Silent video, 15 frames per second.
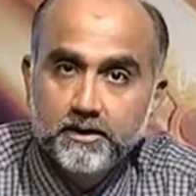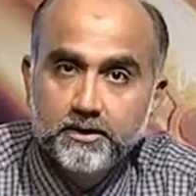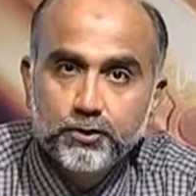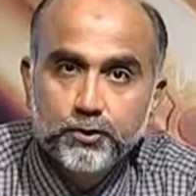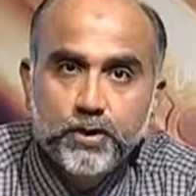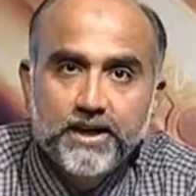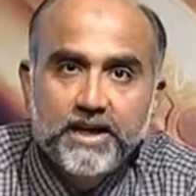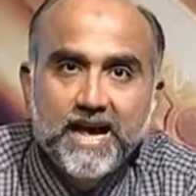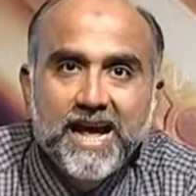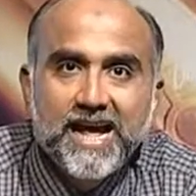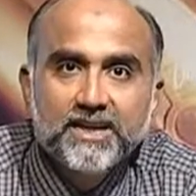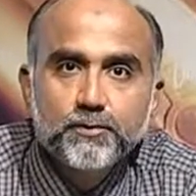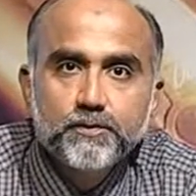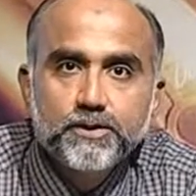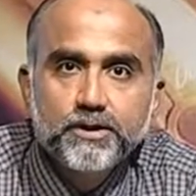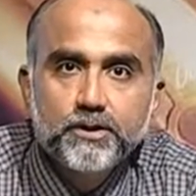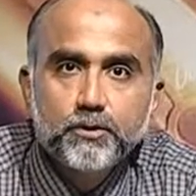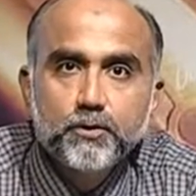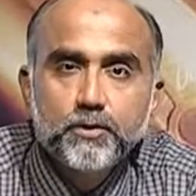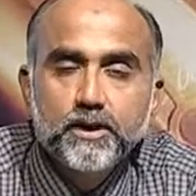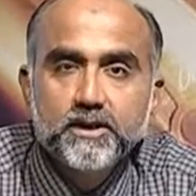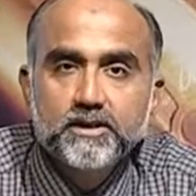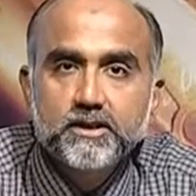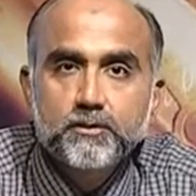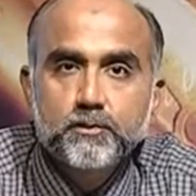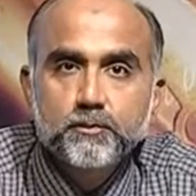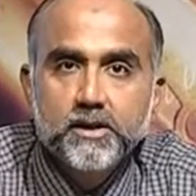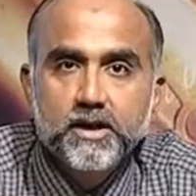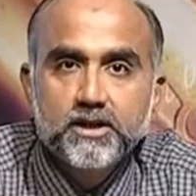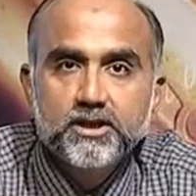joined hands with you as a
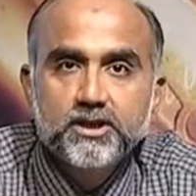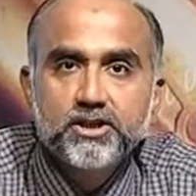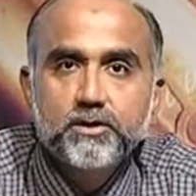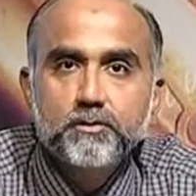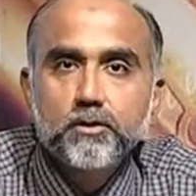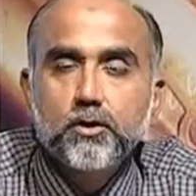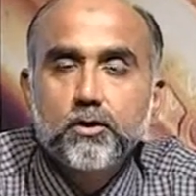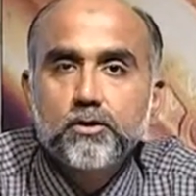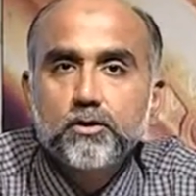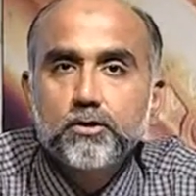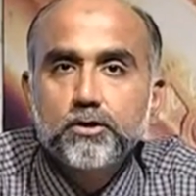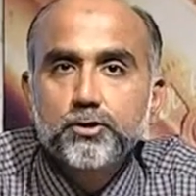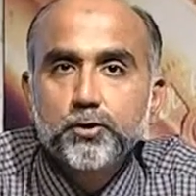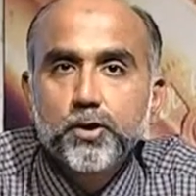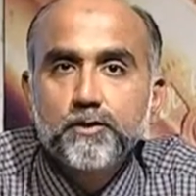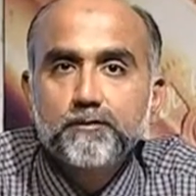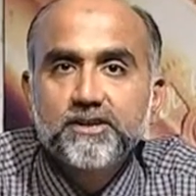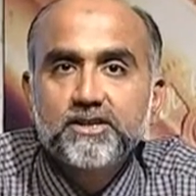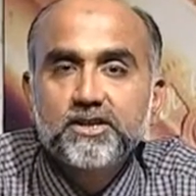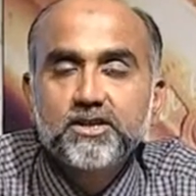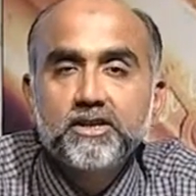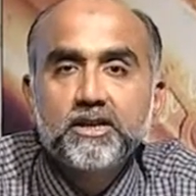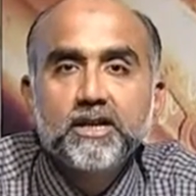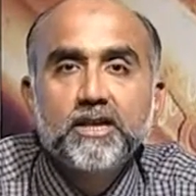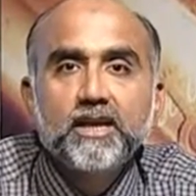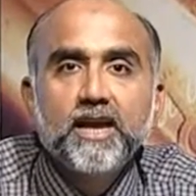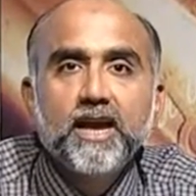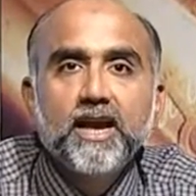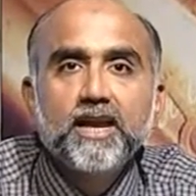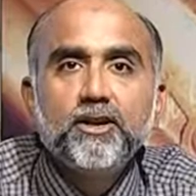partnership or on a joint venture,
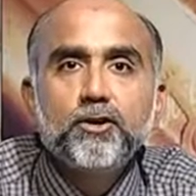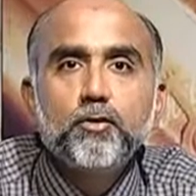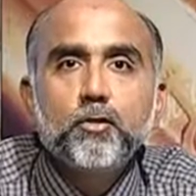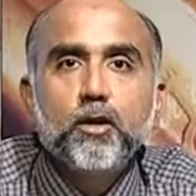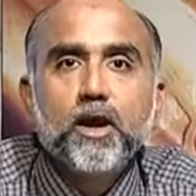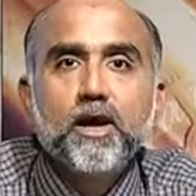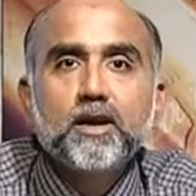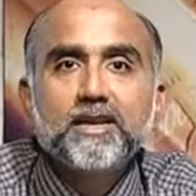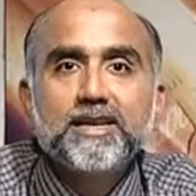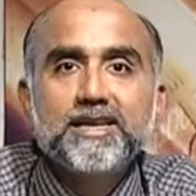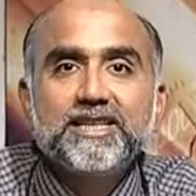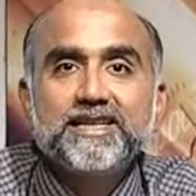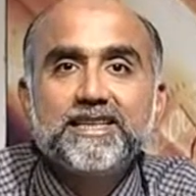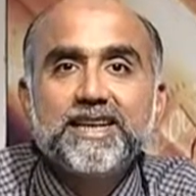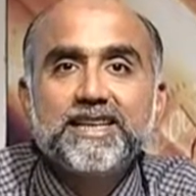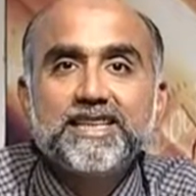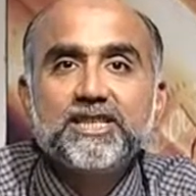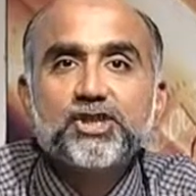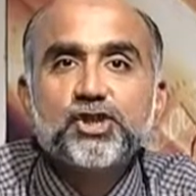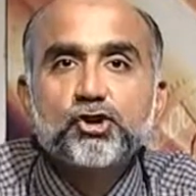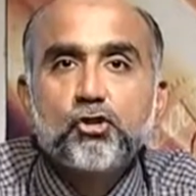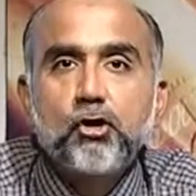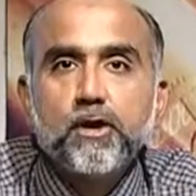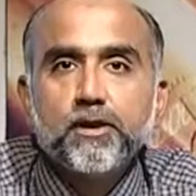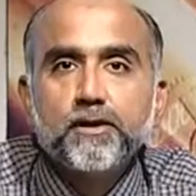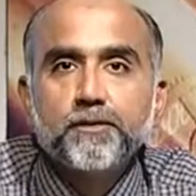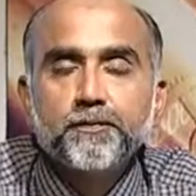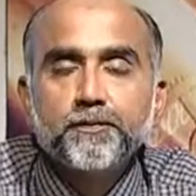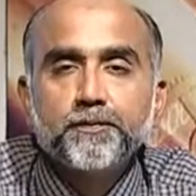and you are getting stronger.